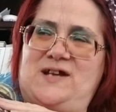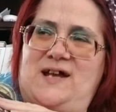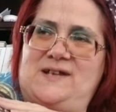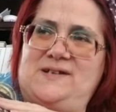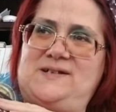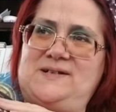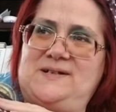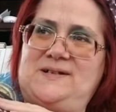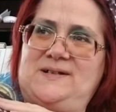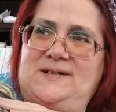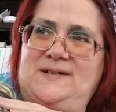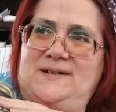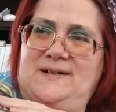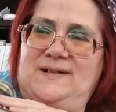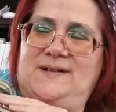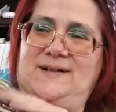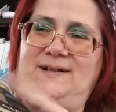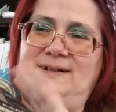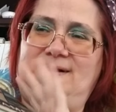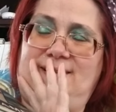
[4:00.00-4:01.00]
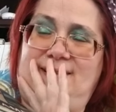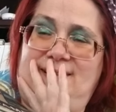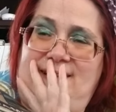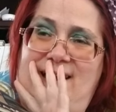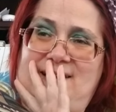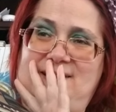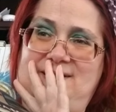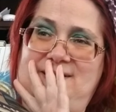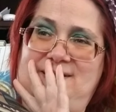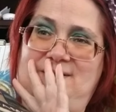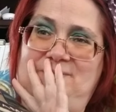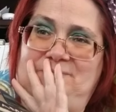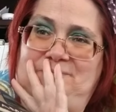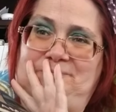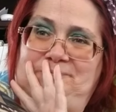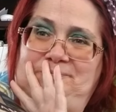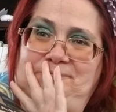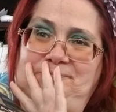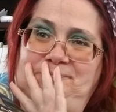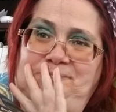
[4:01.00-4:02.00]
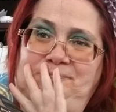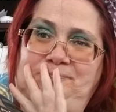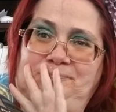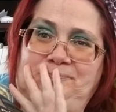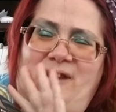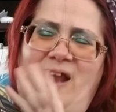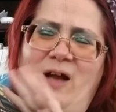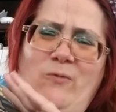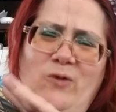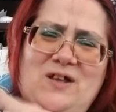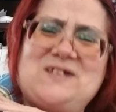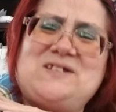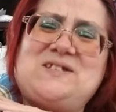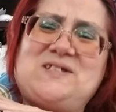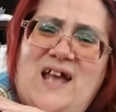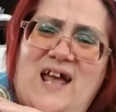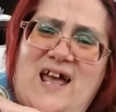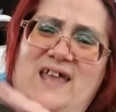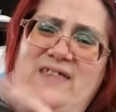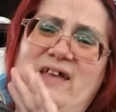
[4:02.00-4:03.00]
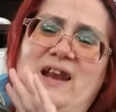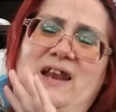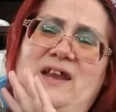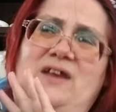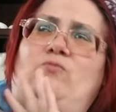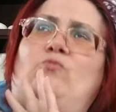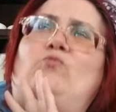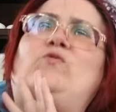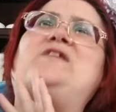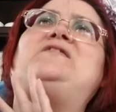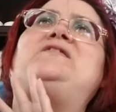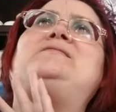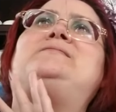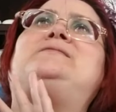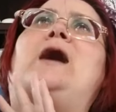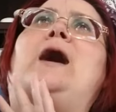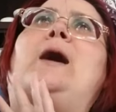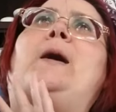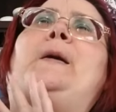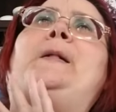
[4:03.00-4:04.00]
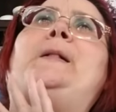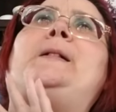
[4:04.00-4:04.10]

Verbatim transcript: it. Yes. I will say that it wasn't the,